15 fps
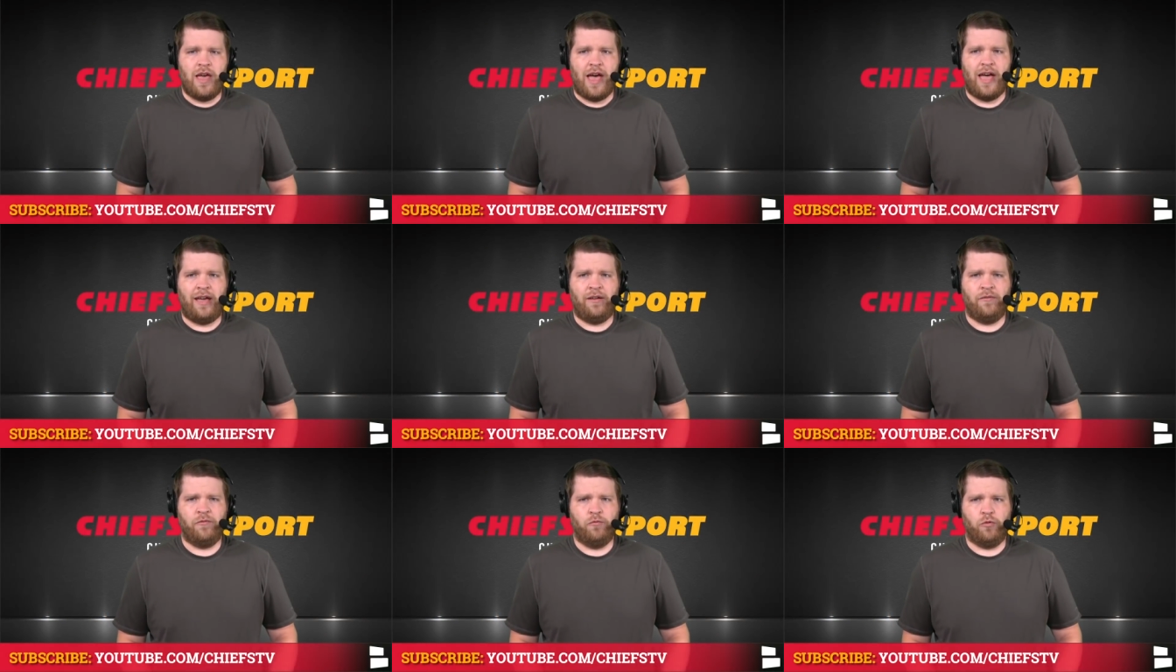
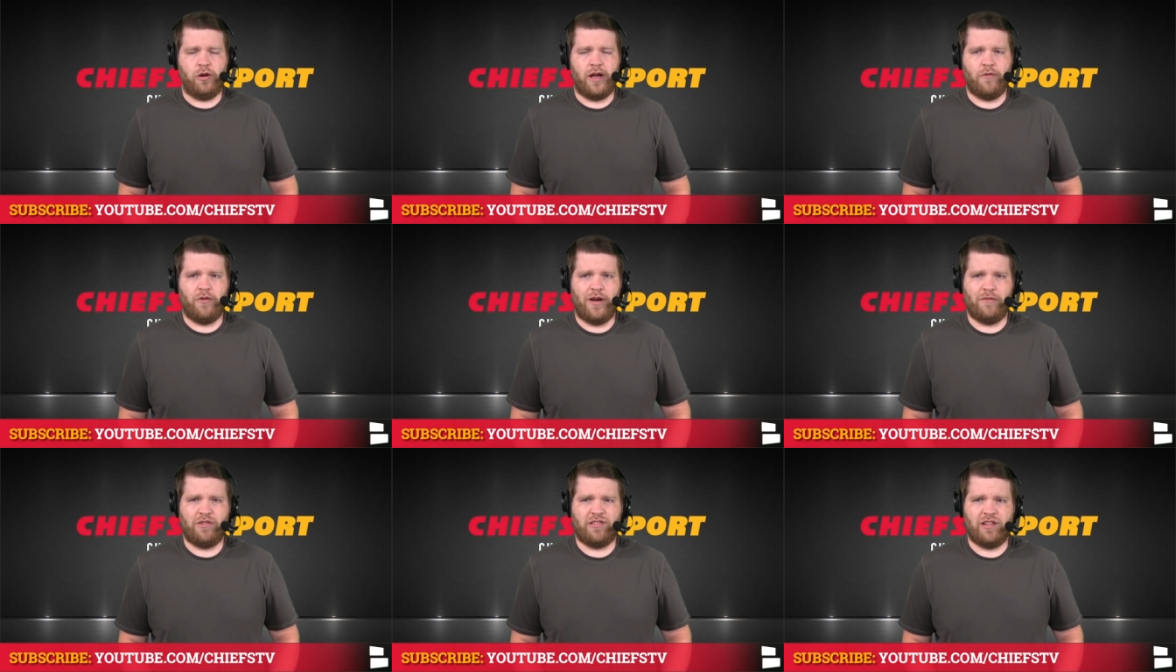Hey, we'll cover
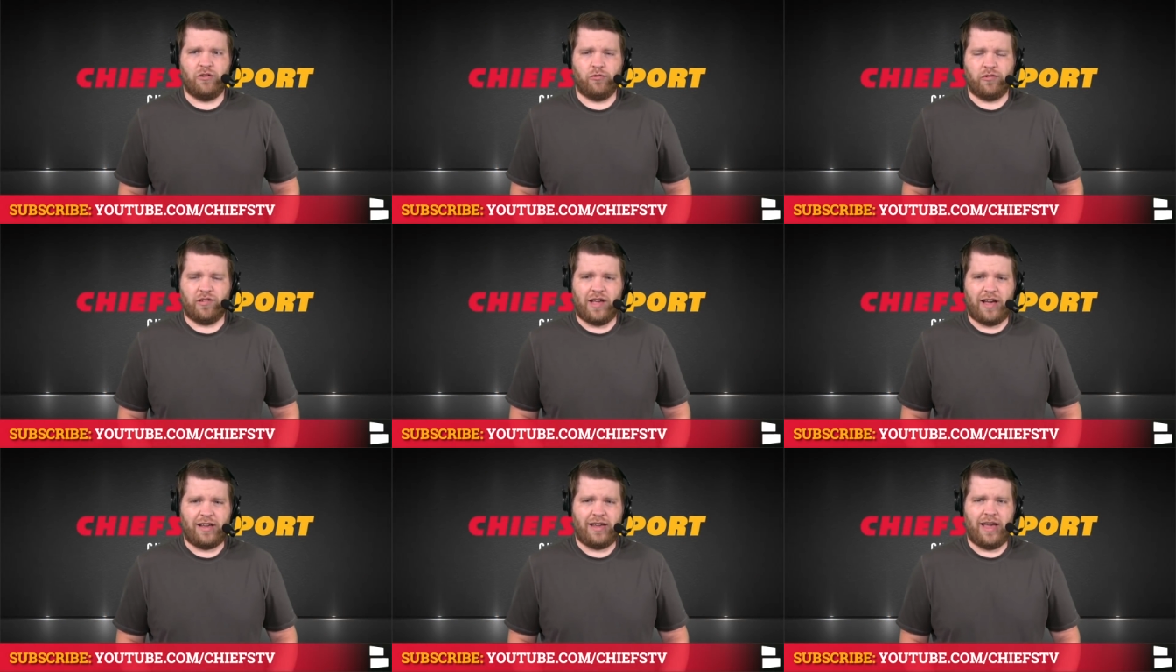every single sack he